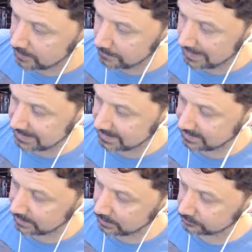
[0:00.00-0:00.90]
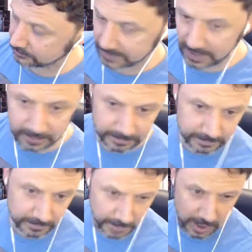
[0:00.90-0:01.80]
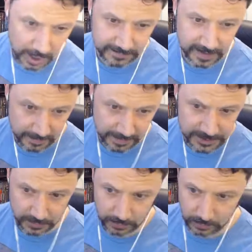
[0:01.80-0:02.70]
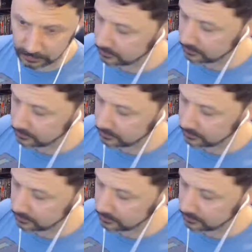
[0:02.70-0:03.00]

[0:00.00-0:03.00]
making characters, like how to modify the basic rules